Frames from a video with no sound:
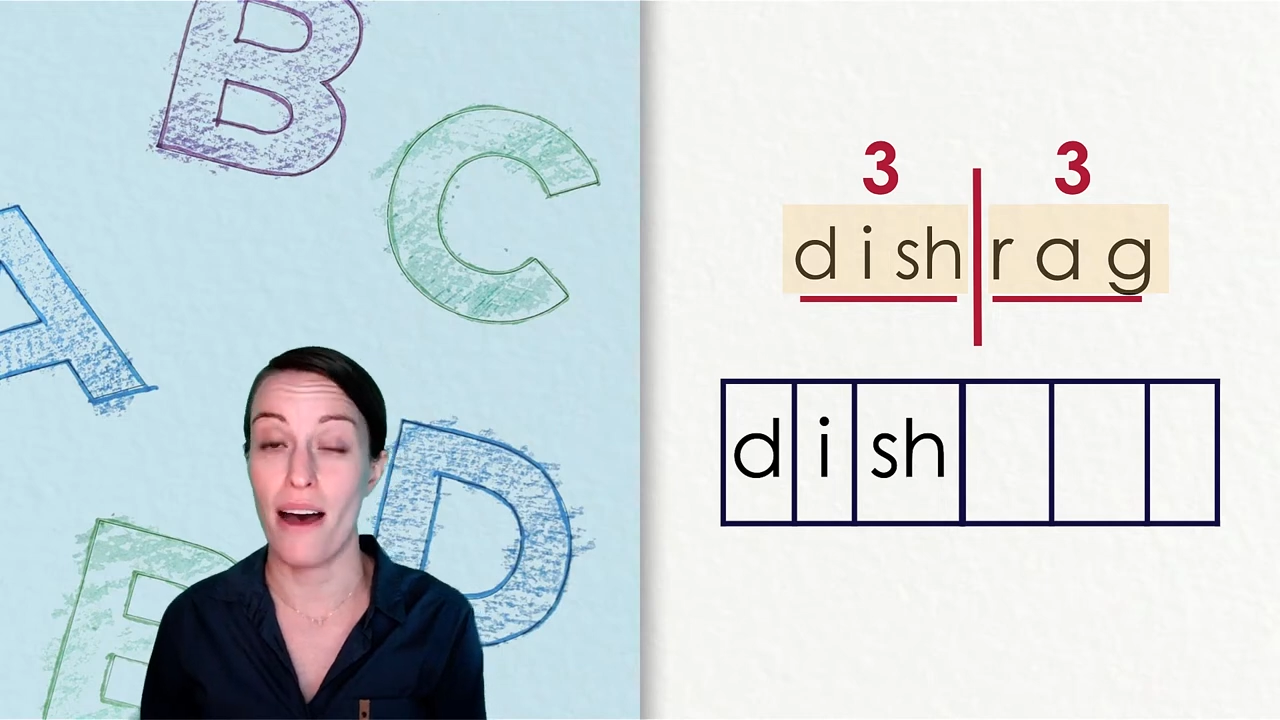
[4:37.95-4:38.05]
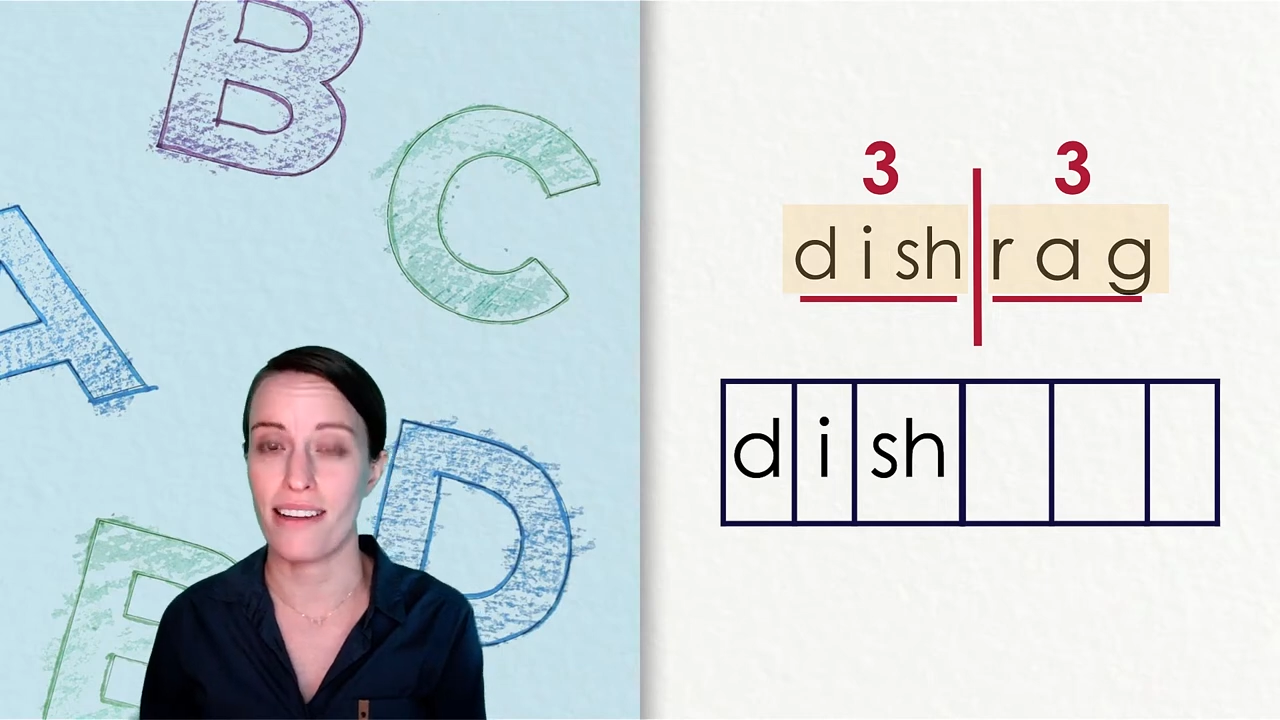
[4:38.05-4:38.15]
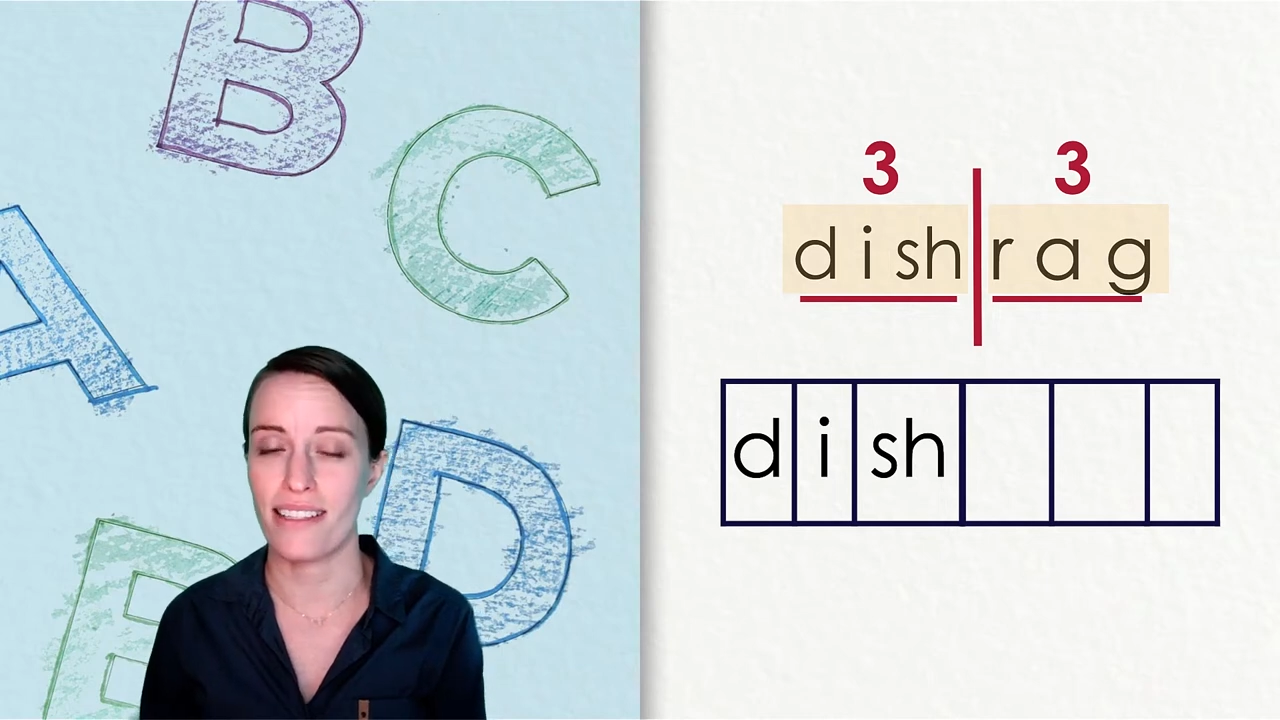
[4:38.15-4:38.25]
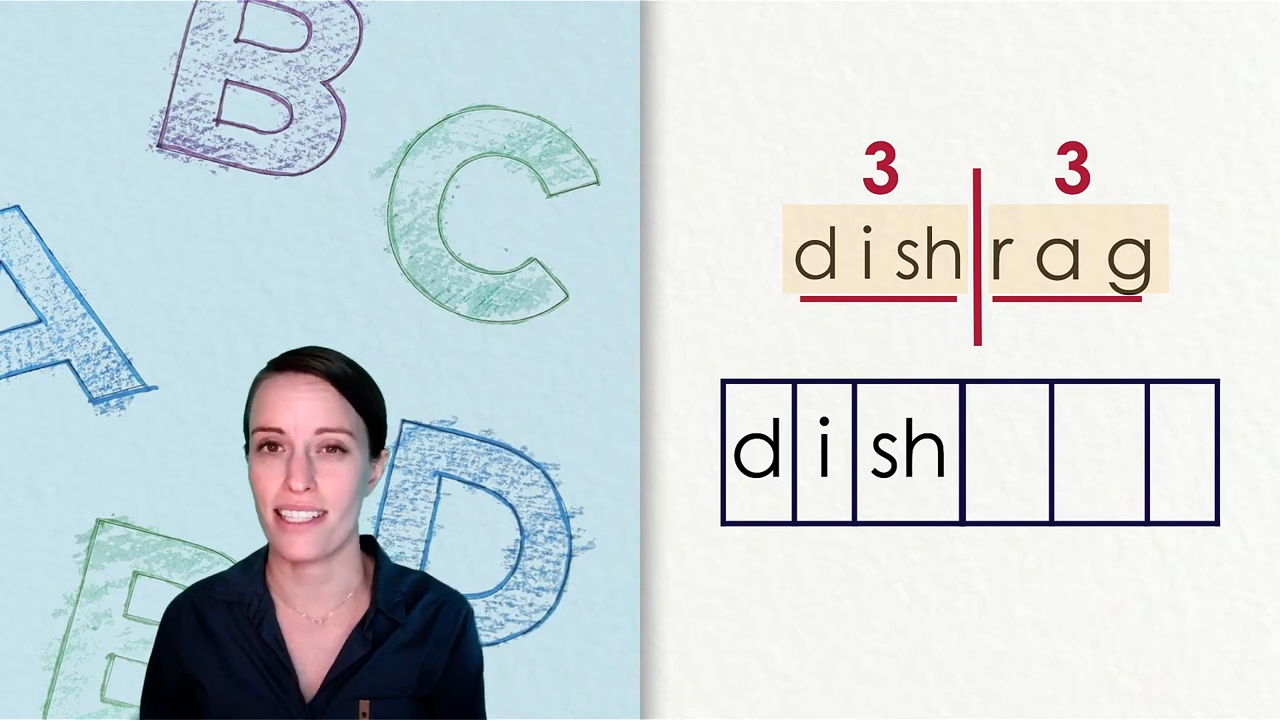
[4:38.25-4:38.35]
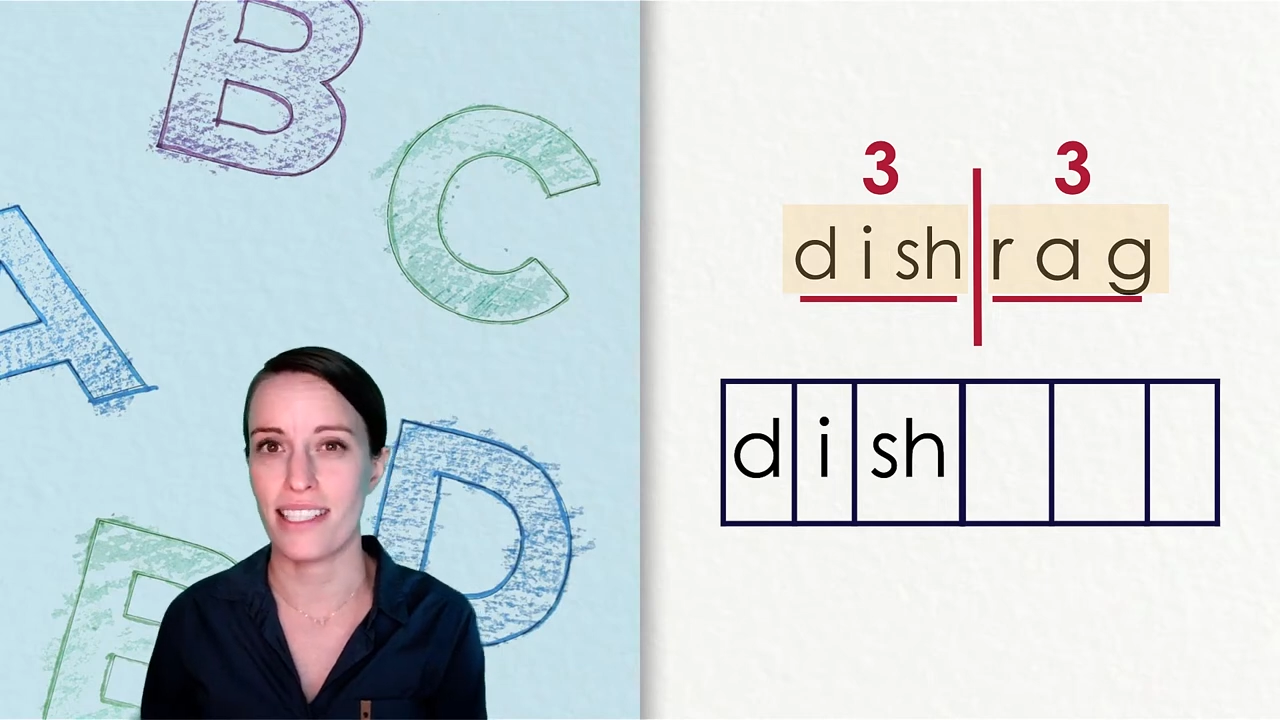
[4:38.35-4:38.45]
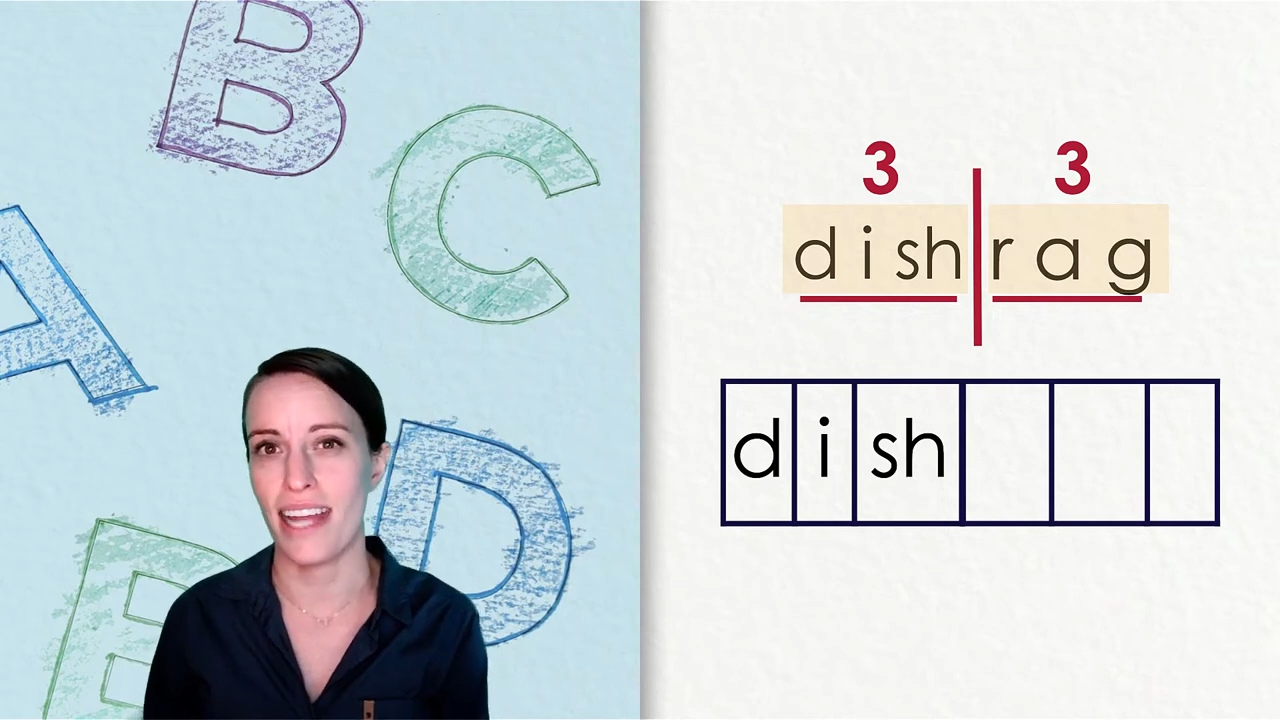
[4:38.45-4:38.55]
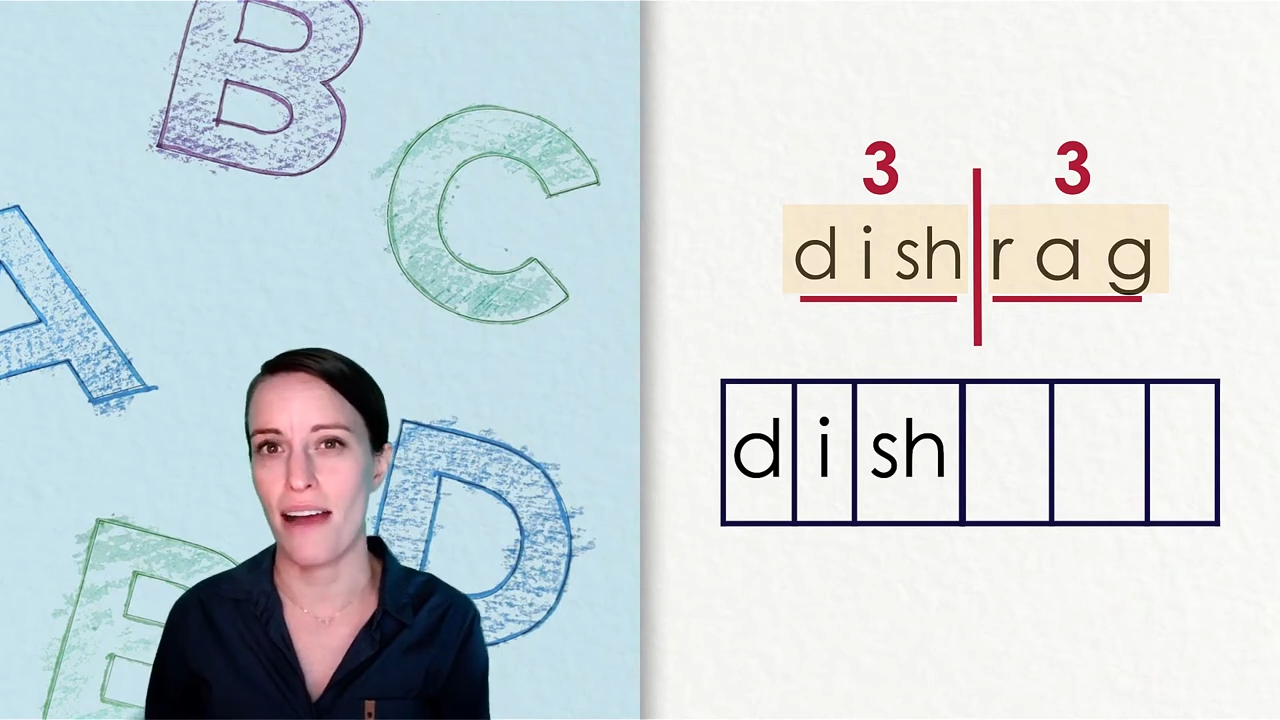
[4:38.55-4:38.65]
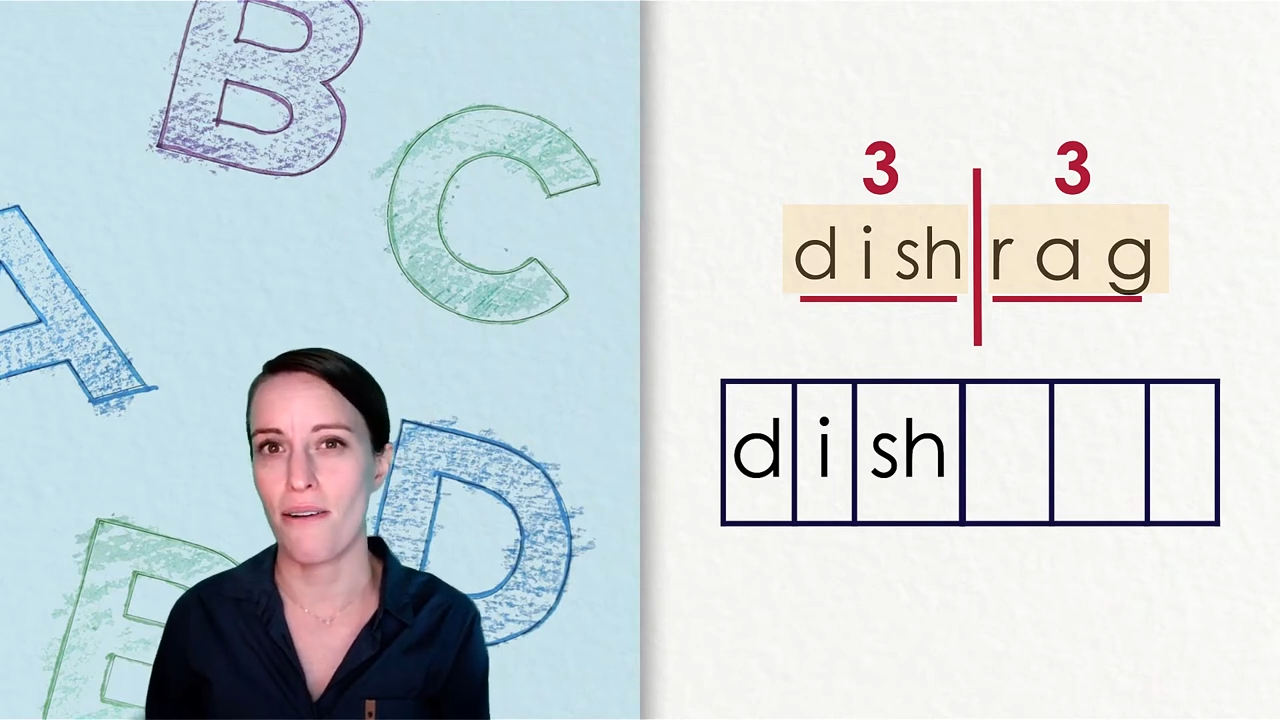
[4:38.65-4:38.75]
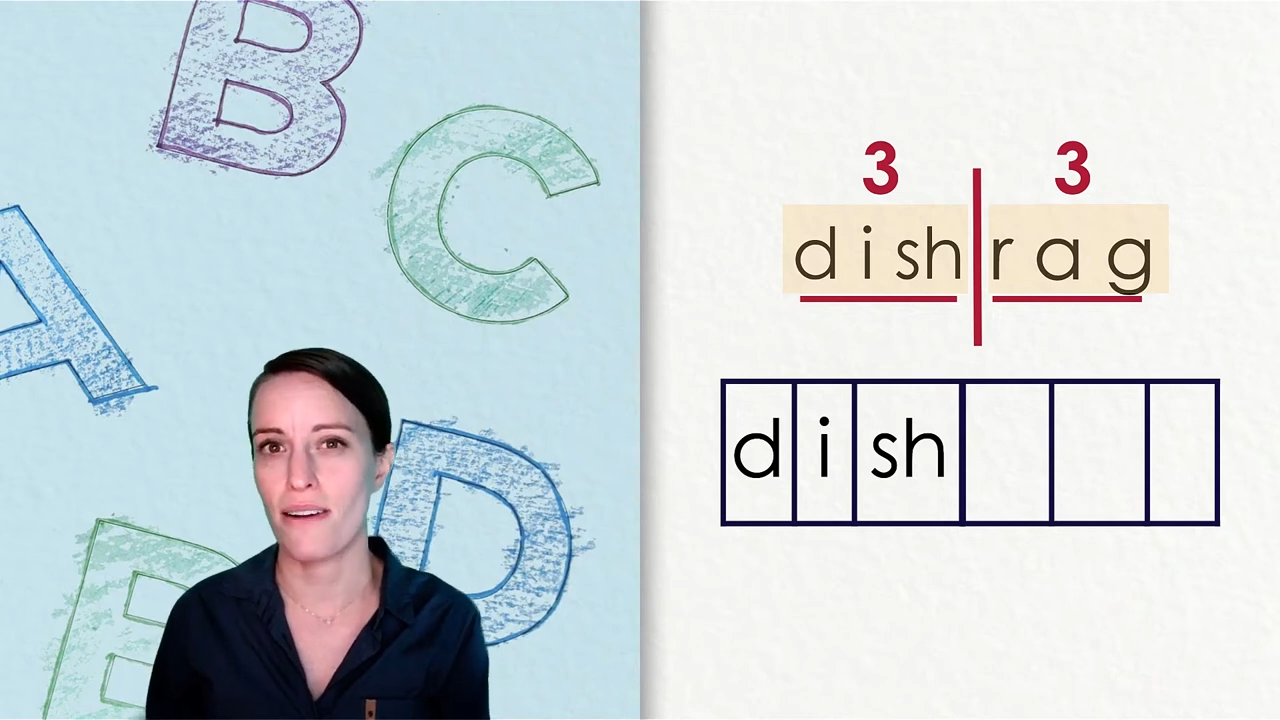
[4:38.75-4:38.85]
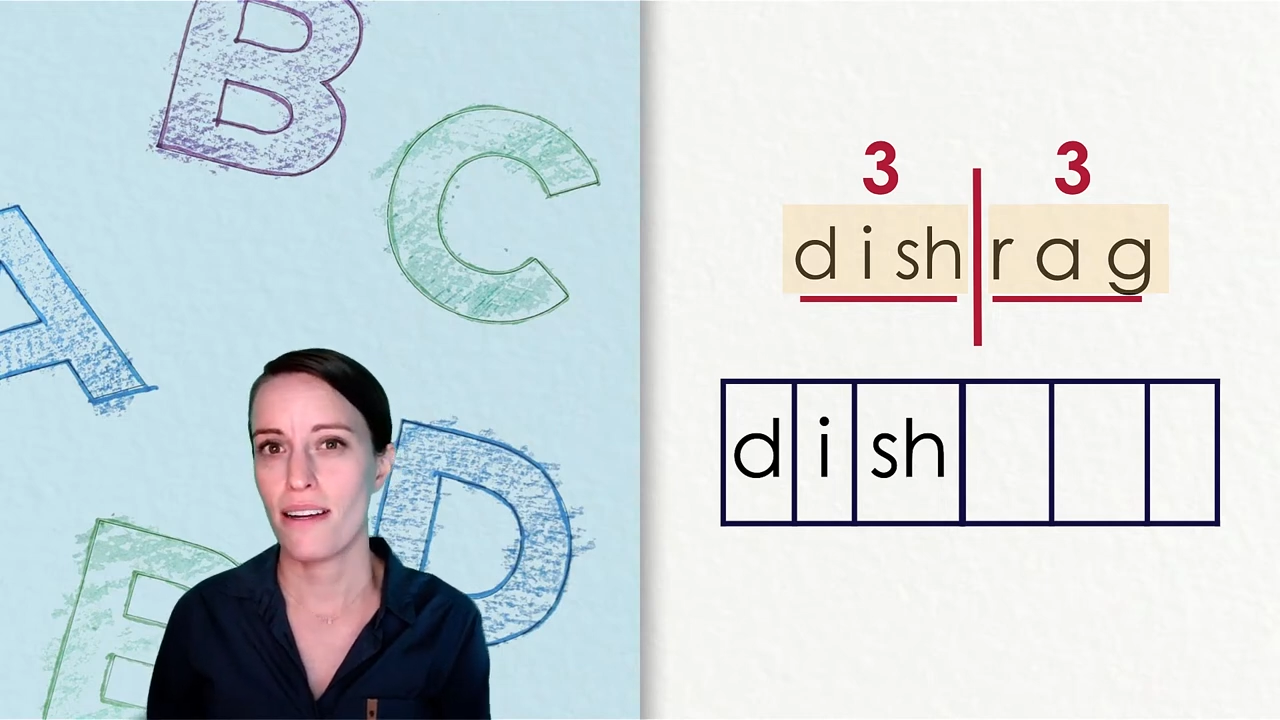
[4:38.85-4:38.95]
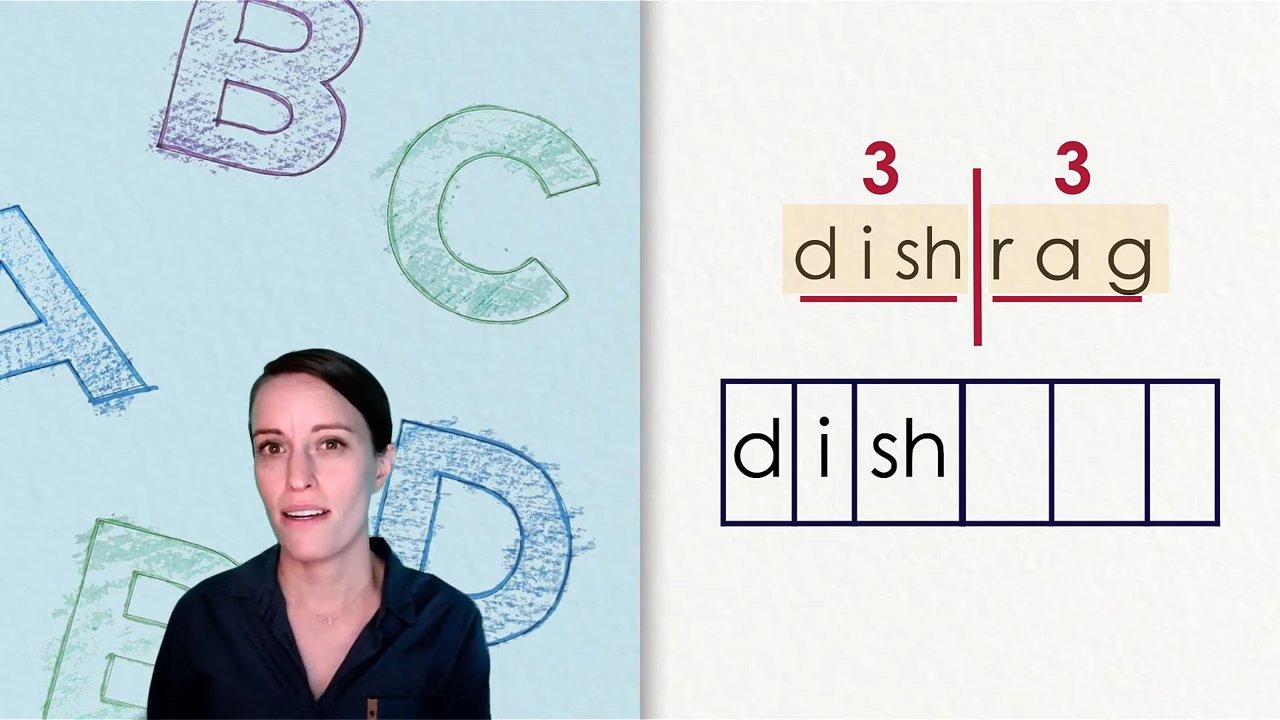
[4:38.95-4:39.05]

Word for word: boxes now.